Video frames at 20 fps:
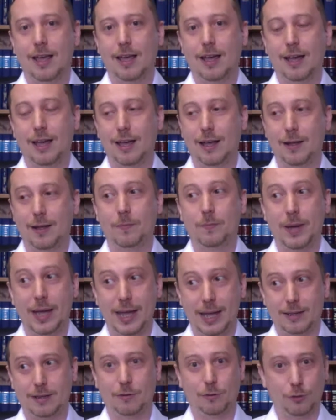
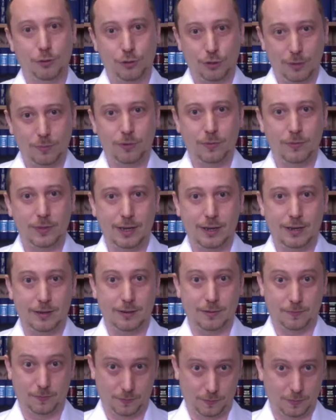back on top of
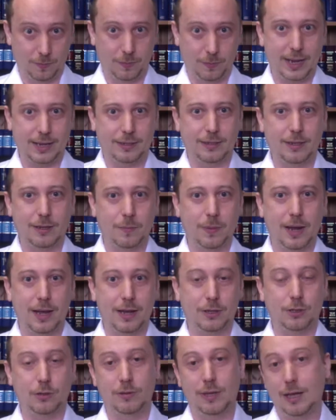their basic pay.
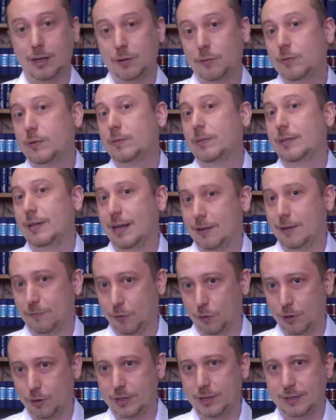So that will
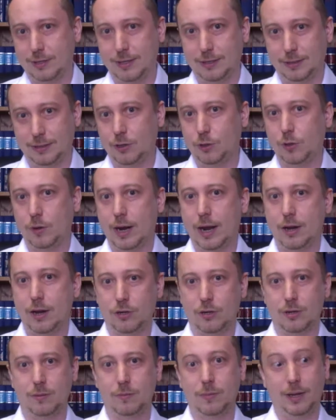avoid the
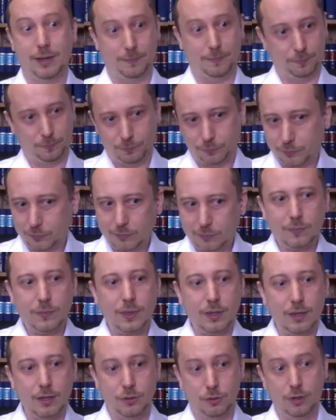situation. But
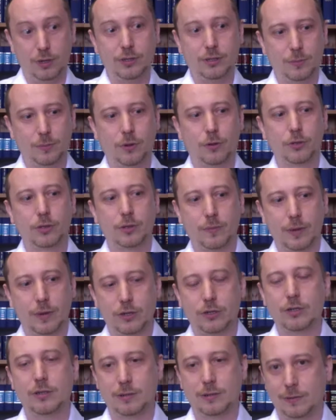to answer Paul's
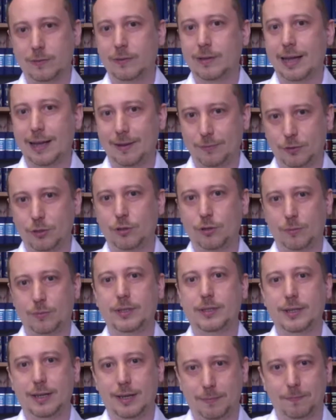question, they'll have to top
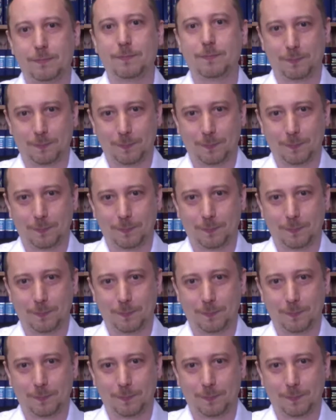it up.